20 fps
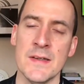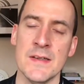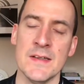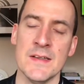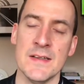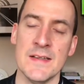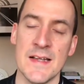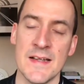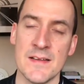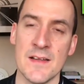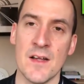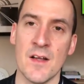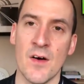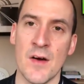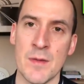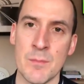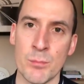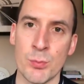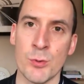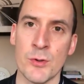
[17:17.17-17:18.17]
Led the
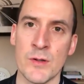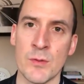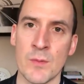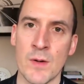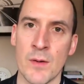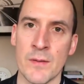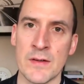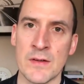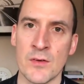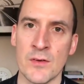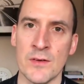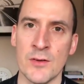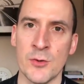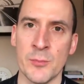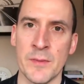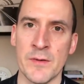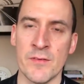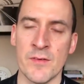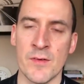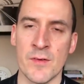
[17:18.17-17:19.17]
line pretty well. He's got a little
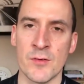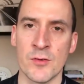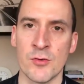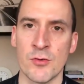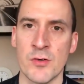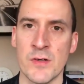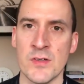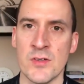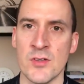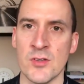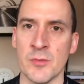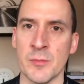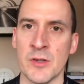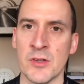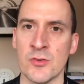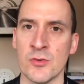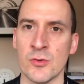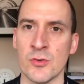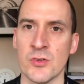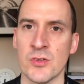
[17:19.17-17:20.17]
bit of a criticism I
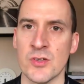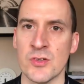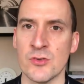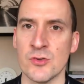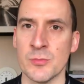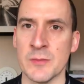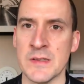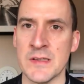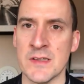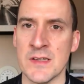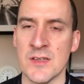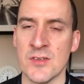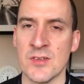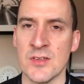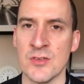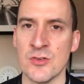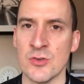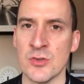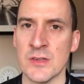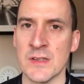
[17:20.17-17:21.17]
saw on social media
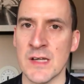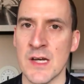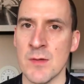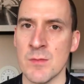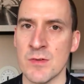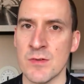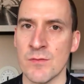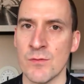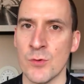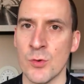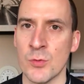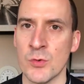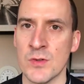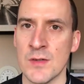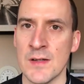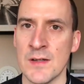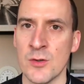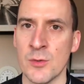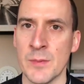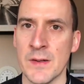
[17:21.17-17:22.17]
yesterday during the game, which I thought was a
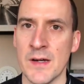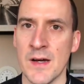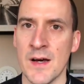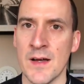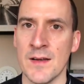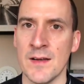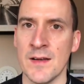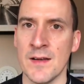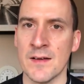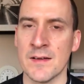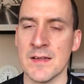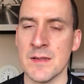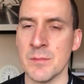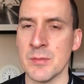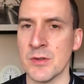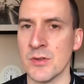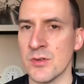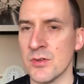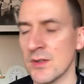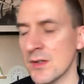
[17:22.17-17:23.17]
little bit unlucky,
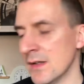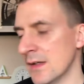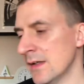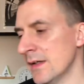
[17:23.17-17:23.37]
because